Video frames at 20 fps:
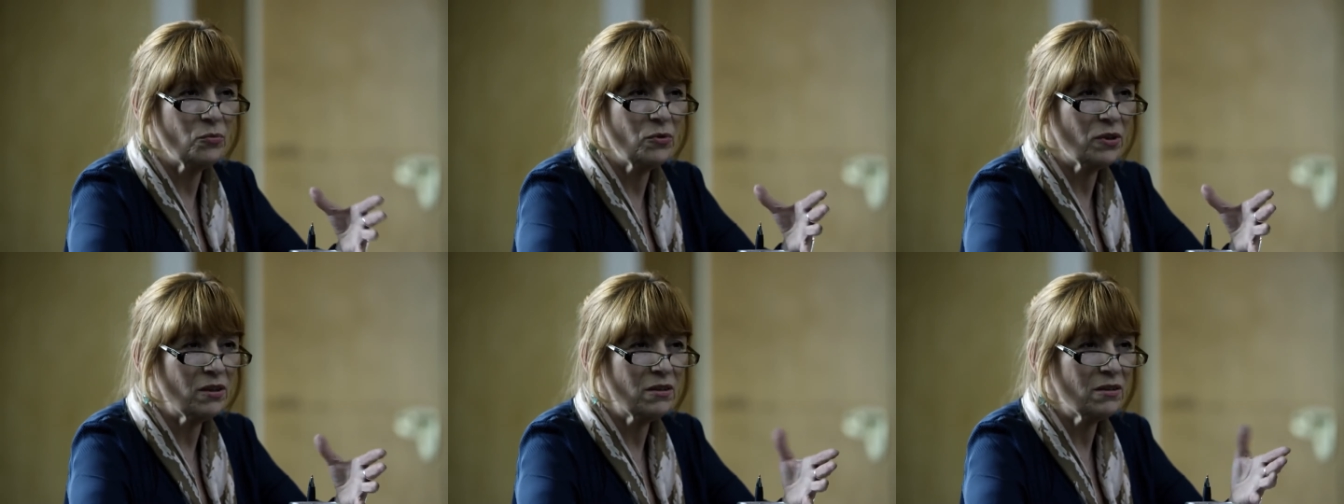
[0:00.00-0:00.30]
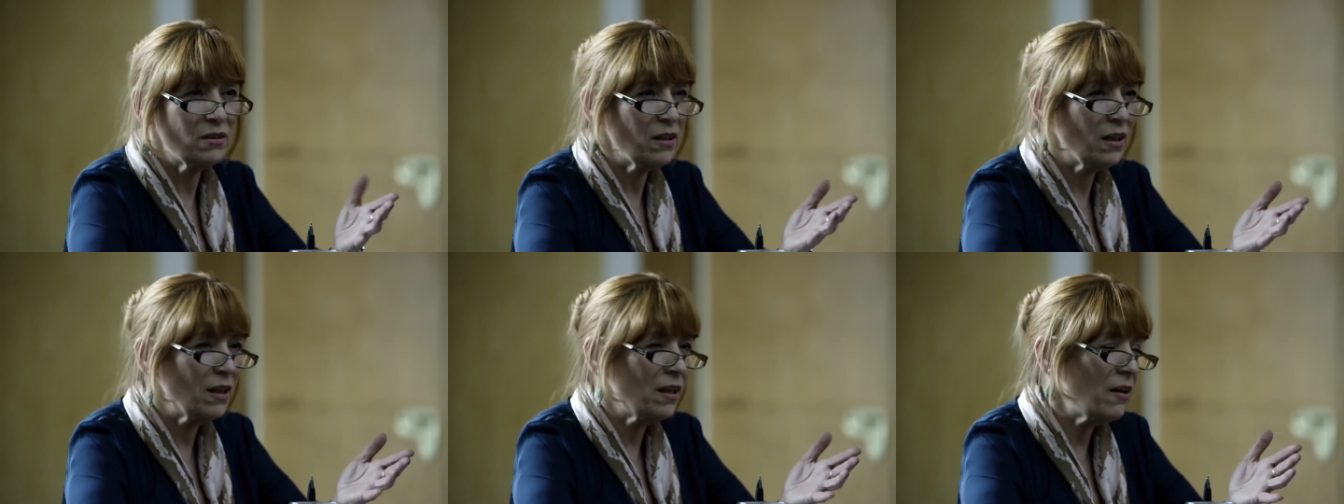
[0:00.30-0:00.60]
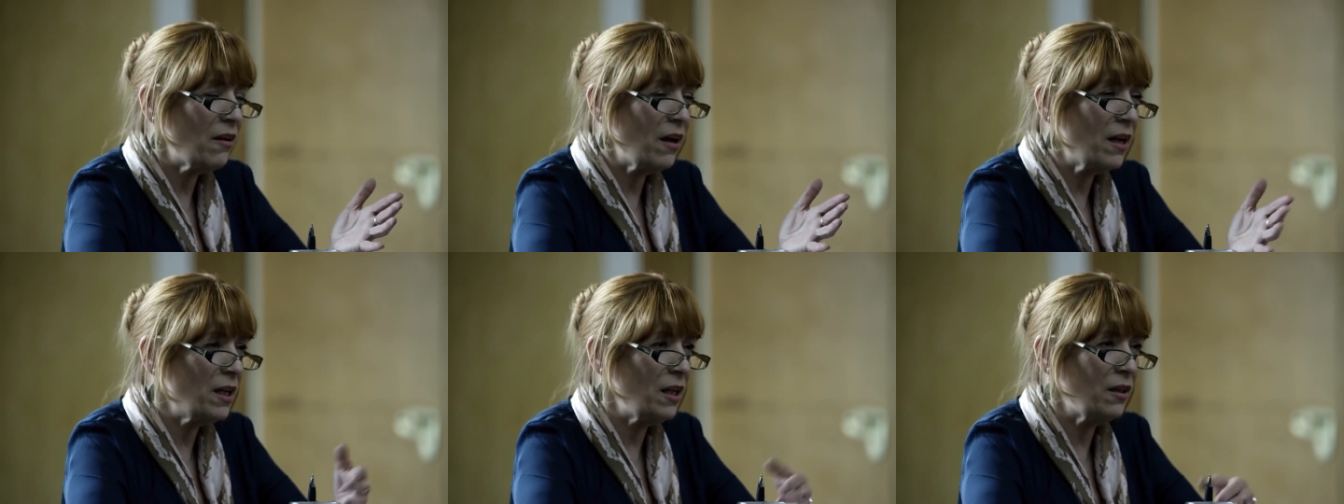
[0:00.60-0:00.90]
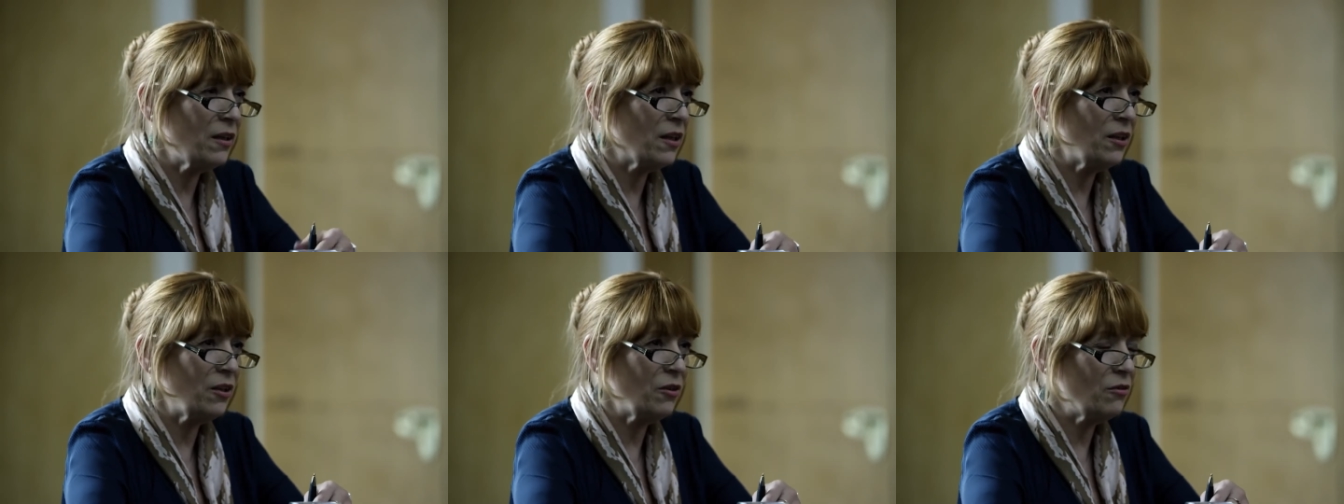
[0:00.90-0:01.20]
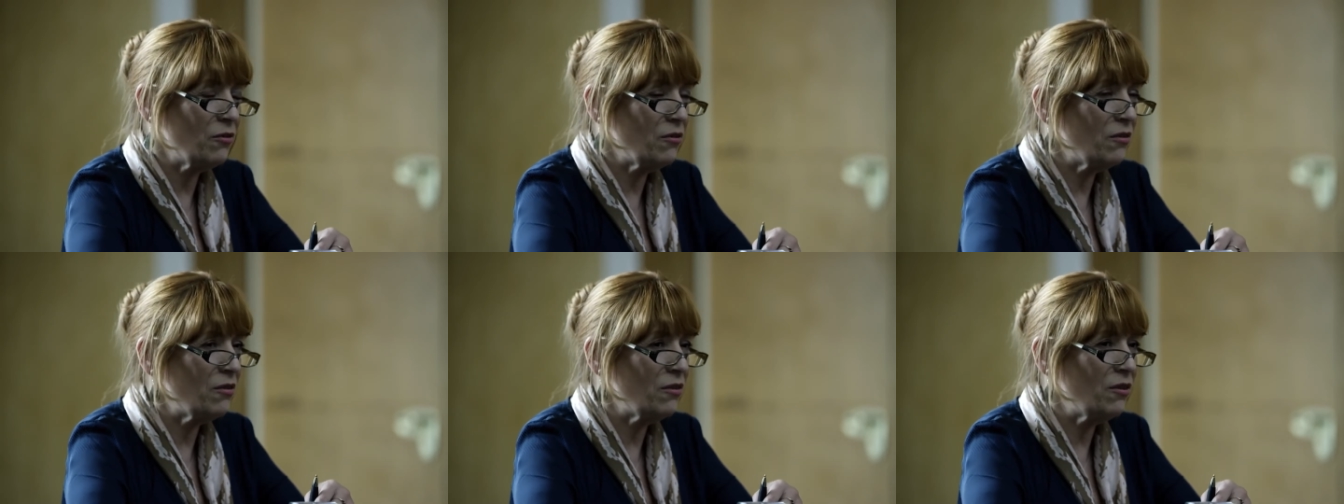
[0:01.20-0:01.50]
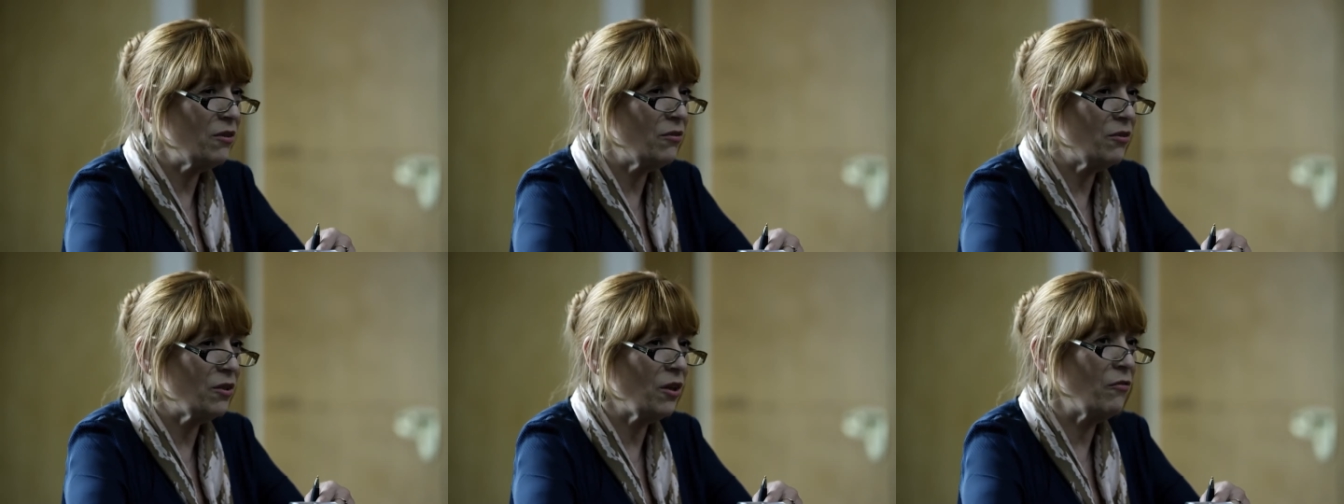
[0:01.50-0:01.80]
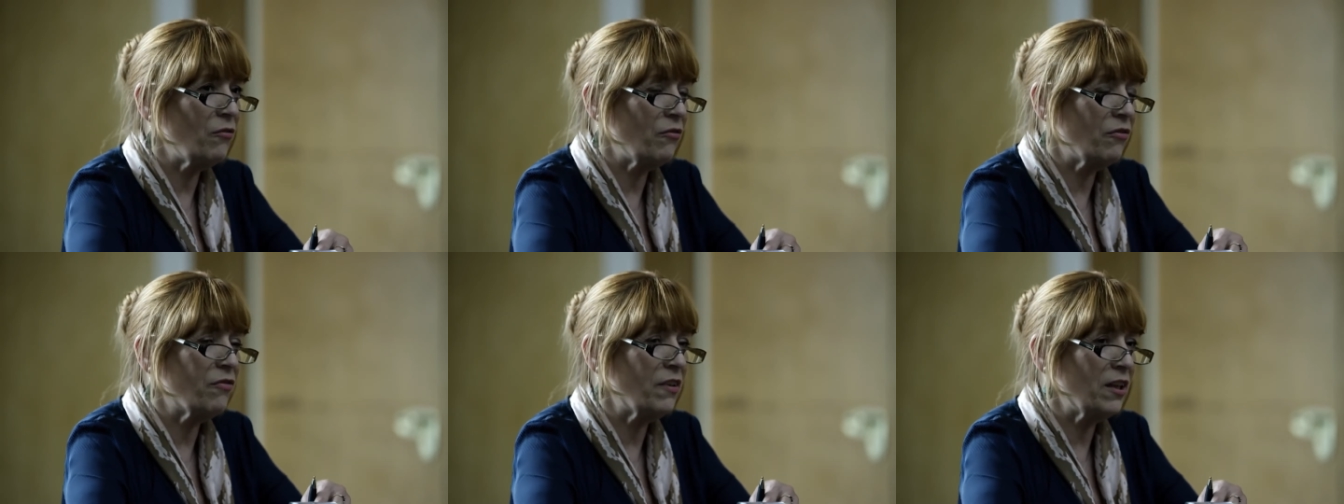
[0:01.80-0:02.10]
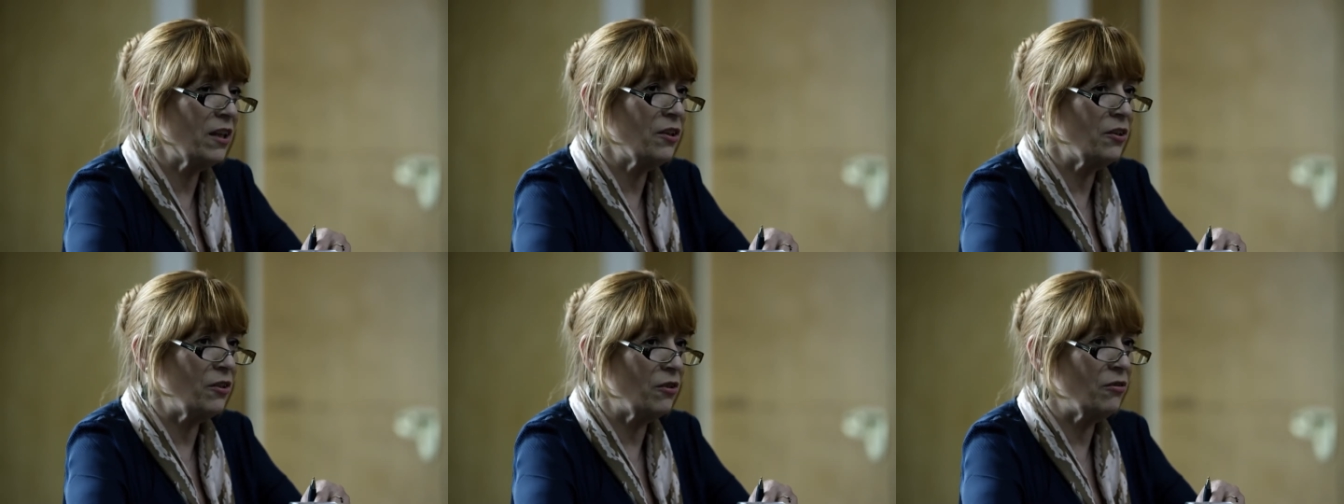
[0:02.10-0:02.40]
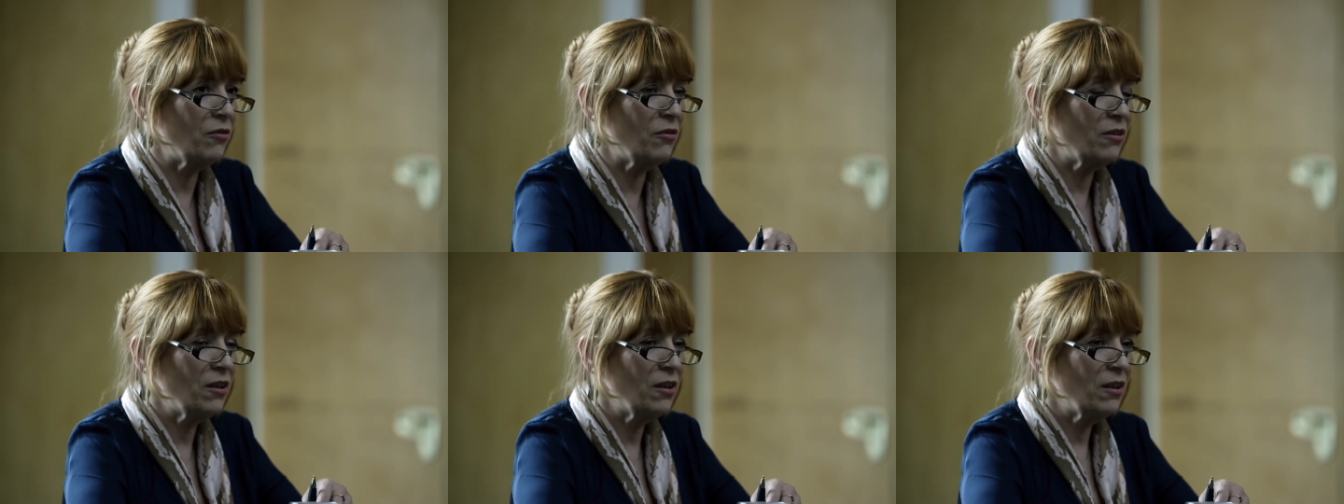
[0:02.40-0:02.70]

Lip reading: Are there any that you don't feel you